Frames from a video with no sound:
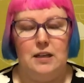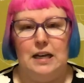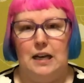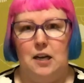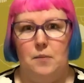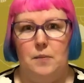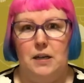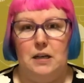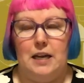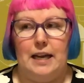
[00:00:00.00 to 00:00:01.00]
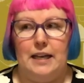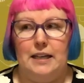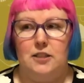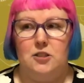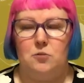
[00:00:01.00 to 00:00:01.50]
um,
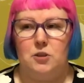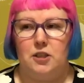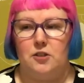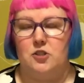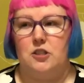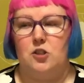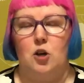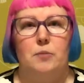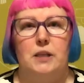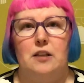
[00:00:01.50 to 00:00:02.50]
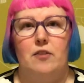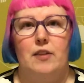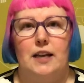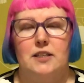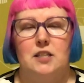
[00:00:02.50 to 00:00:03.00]
and what else she told me
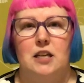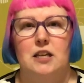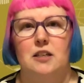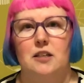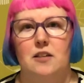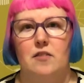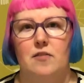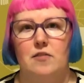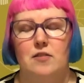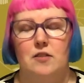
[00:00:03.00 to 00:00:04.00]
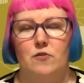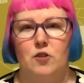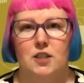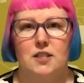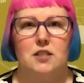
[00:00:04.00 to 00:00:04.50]
that for
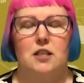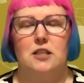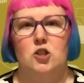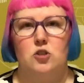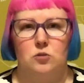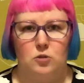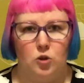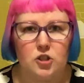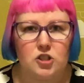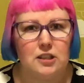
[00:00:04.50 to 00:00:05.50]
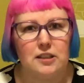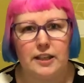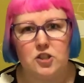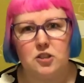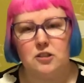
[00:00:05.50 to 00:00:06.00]
this initial launch
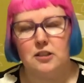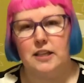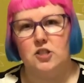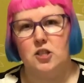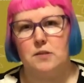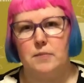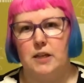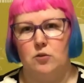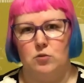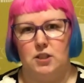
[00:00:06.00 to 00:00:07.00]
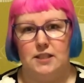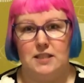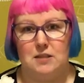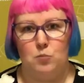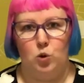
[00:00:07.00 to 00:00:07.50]
collection they just made a really
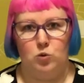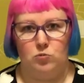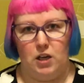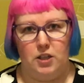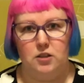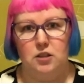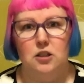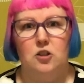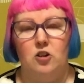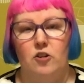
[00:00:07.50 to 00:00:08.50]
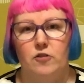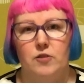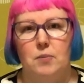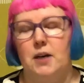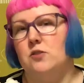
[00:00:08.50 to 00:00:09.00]
small run of
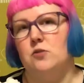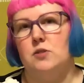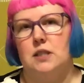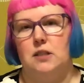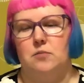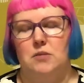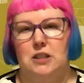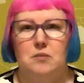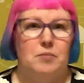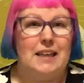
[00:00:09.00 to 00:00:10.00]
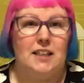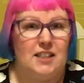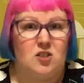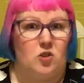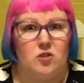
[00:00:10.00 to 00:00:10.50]
the puzzles um, mainly
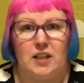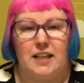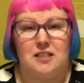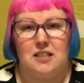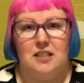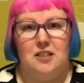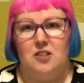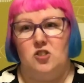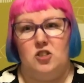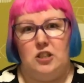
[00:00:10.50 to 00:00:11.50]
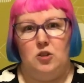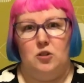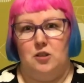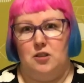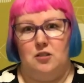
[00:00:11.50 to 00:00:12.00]
so that she
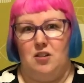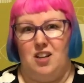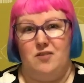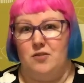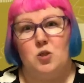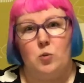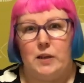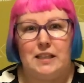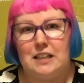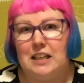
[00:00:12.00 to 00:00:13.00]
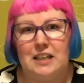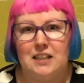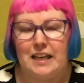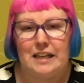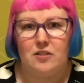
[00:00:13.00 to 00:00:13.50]
could kind of tweak
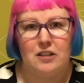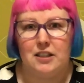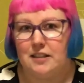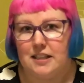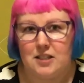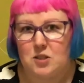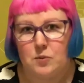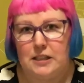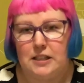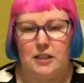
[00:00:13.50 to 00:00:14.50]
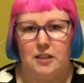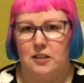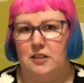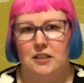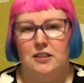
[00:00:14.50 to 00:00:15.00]
anything that needs tweaking
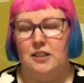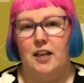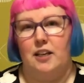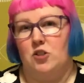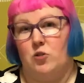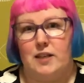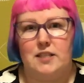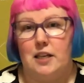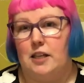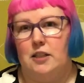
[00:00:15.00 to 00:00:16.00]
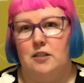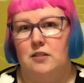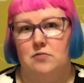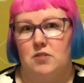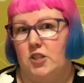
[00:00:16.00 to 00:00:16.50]
and yeah, address any
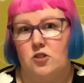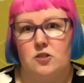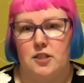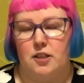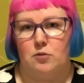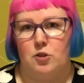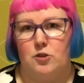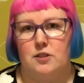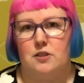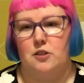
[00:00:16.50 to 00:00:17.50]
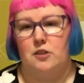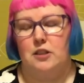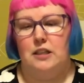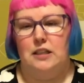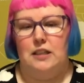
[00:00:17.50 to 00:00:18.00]
issues that arose. So
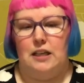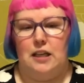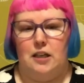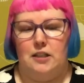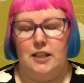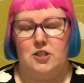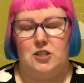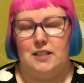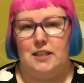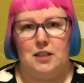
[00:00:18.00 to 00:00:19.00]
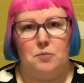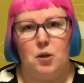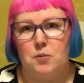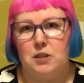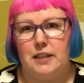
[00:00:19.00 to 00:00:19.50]
uh, yeah, she said at the
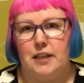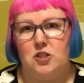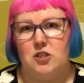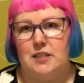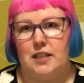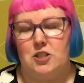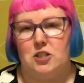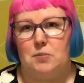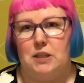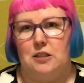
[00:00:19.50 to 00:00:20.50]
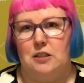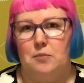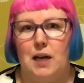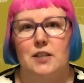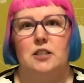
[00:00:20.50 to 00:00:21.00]
moment that she's actually been
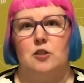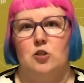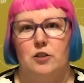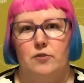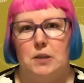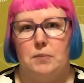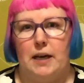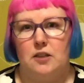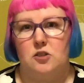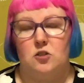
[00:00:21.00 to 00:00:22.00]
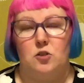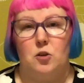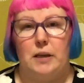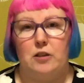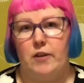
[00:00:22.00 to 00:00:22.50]
passing along the feedback to her
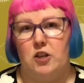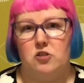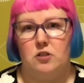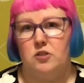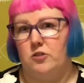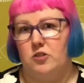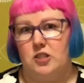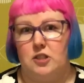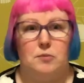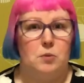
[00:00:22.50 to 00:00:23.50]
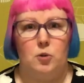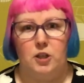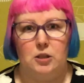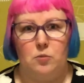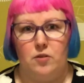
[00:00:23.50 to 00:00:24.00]
manufacturer who she's going to be
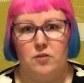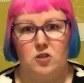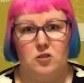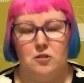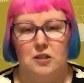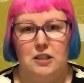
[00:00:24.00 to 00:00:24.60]
working with to